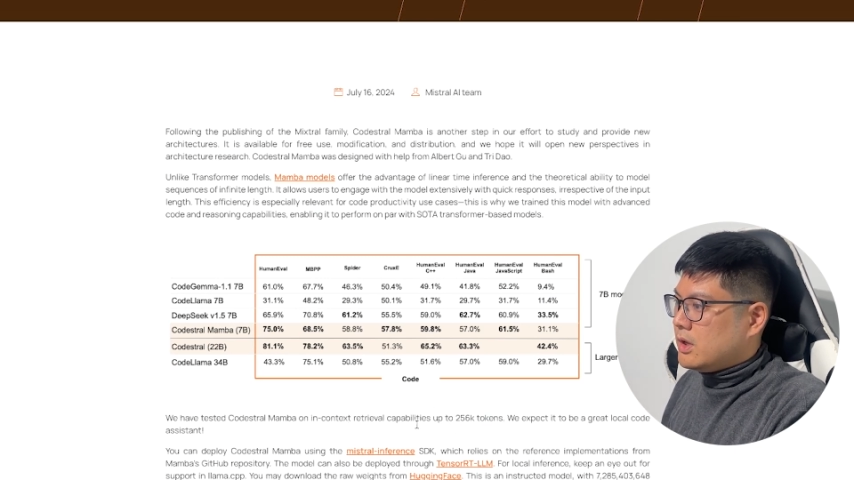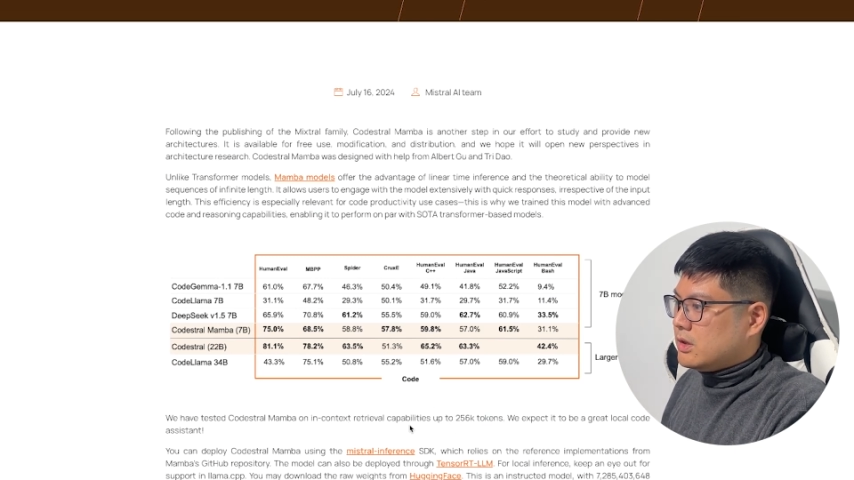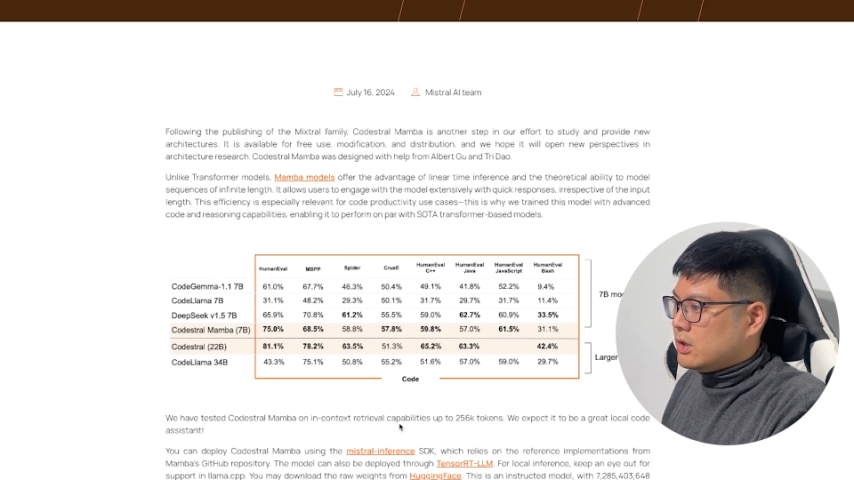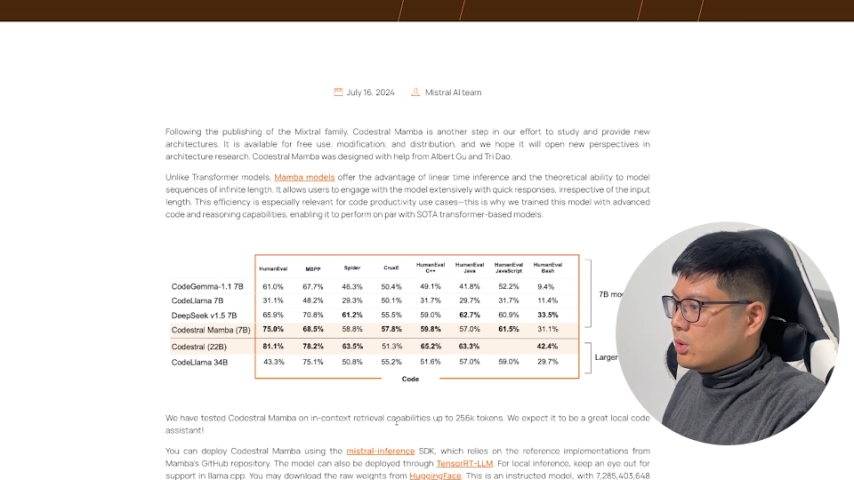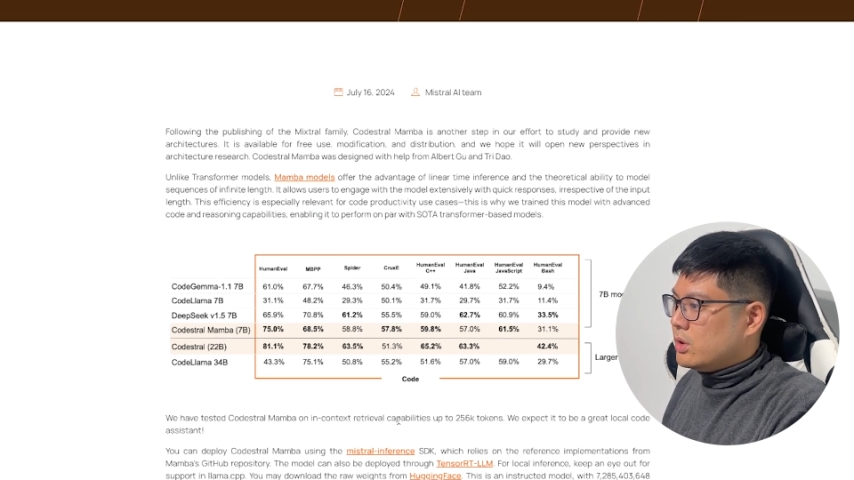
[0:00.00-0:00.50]

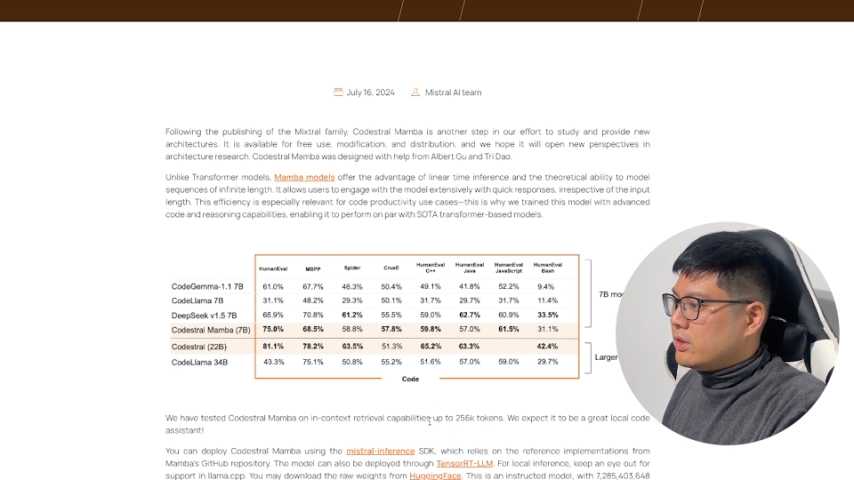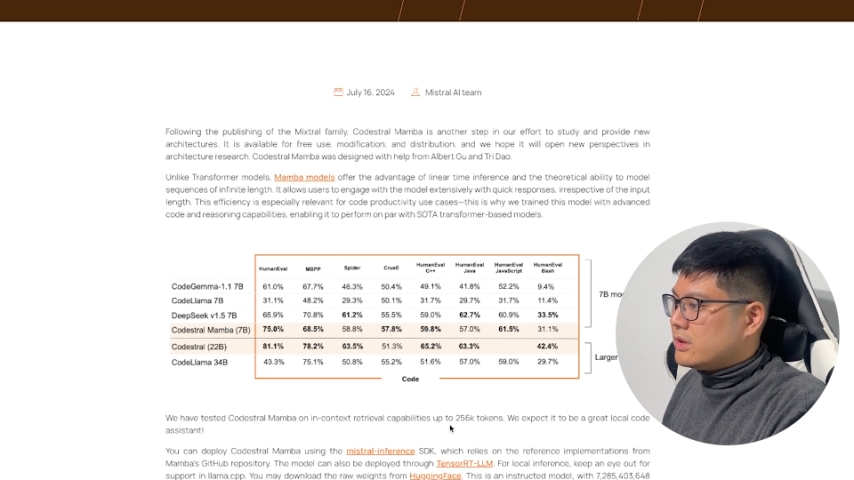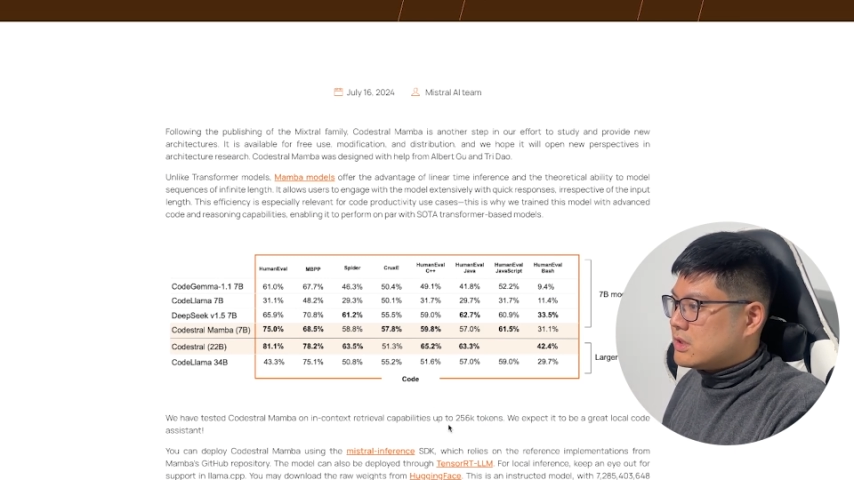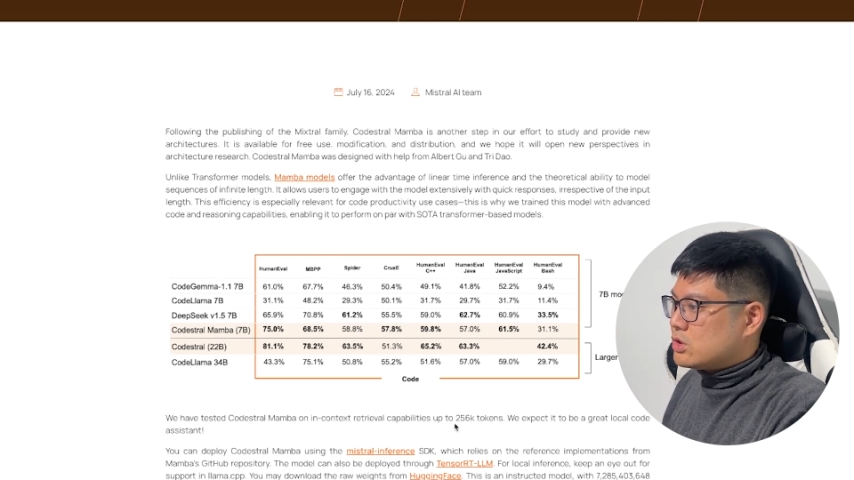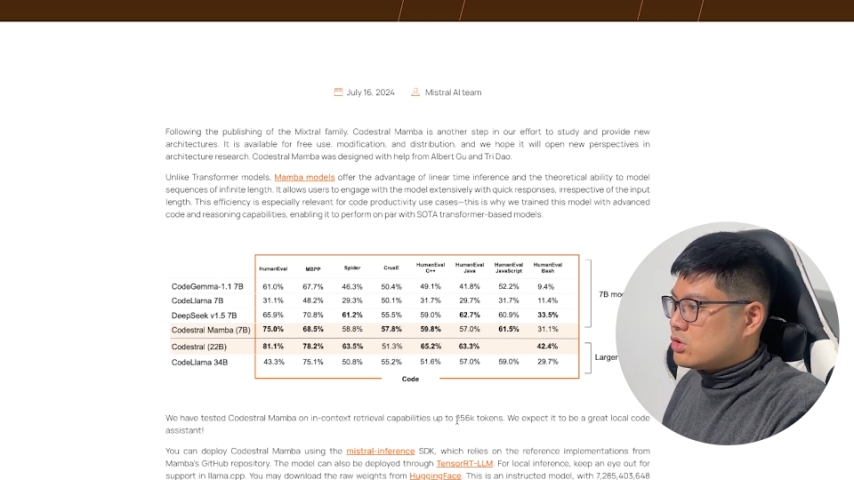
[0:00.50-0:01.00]
The only thing
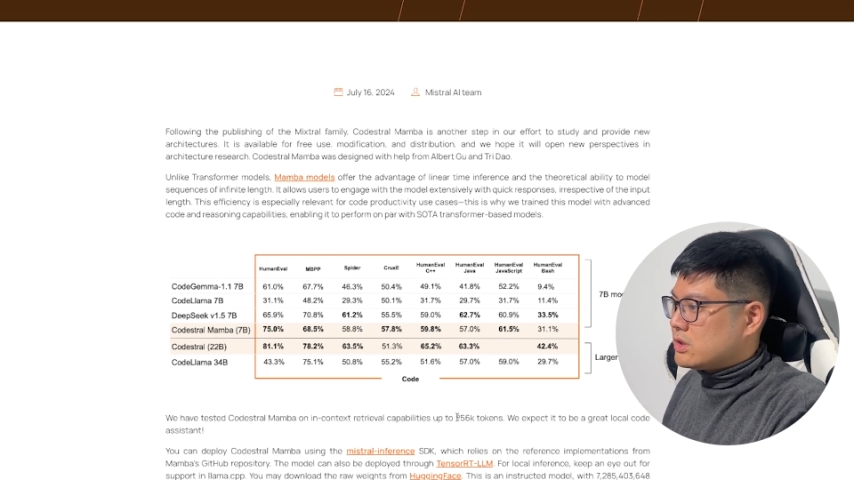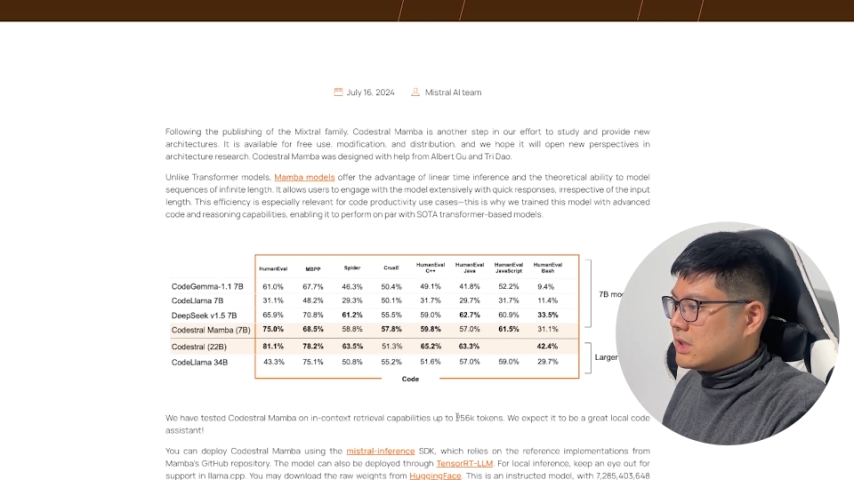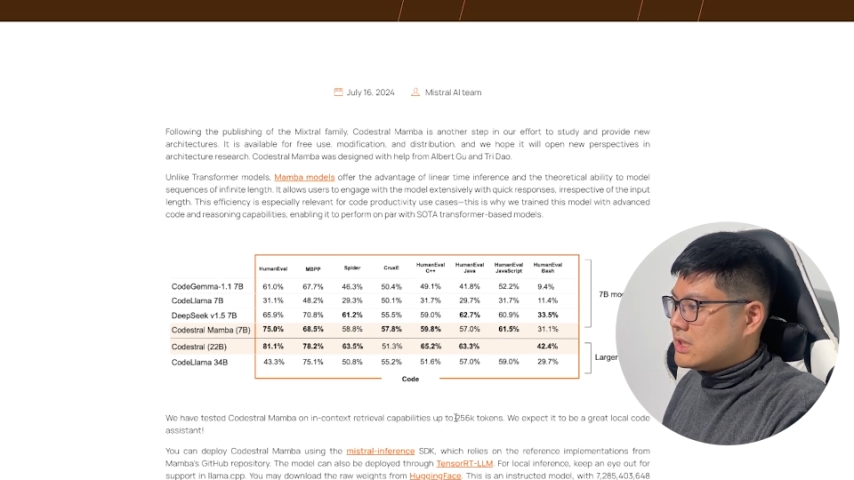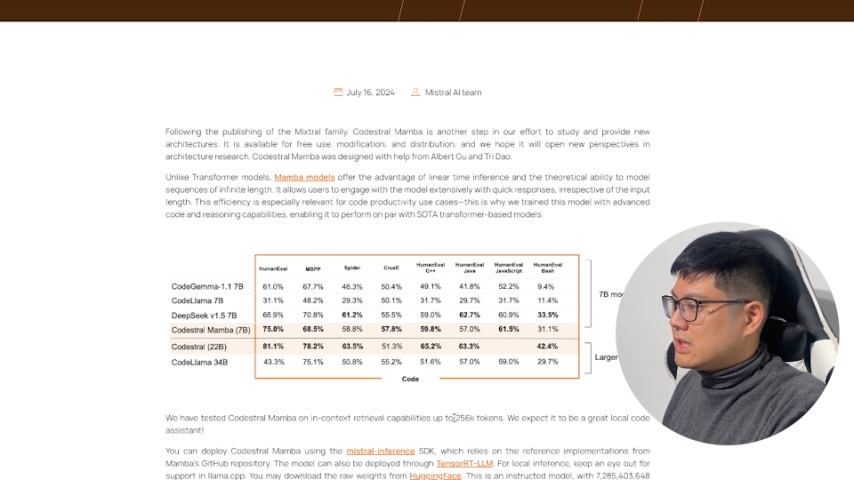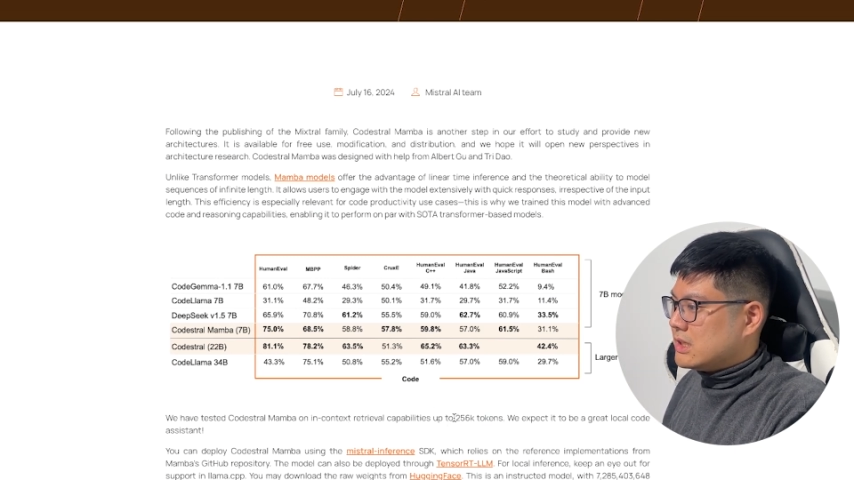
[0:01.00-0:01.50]
that's interesting
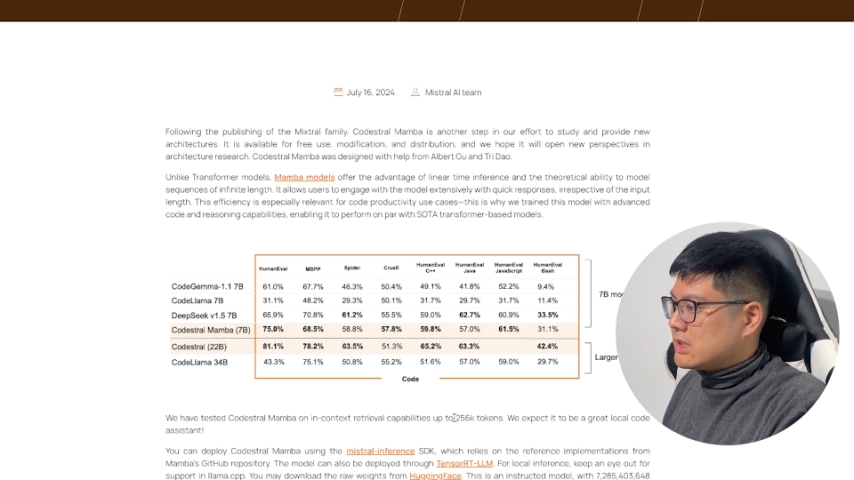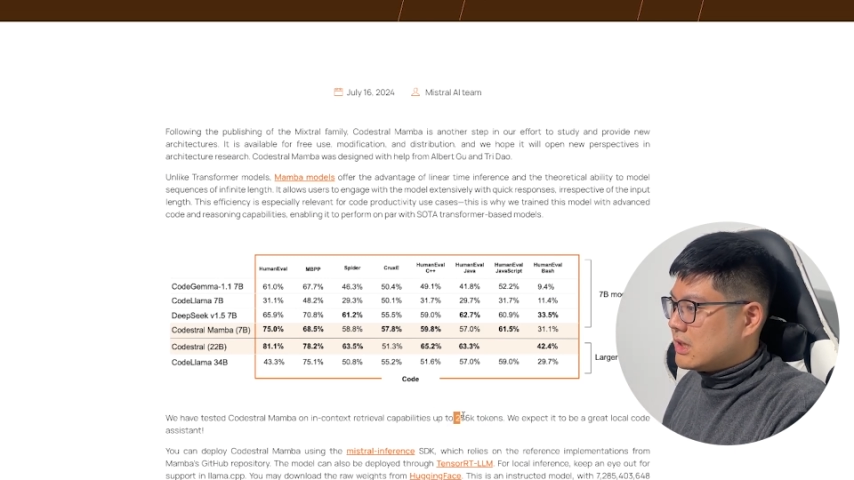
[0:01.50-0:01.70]
they said is that they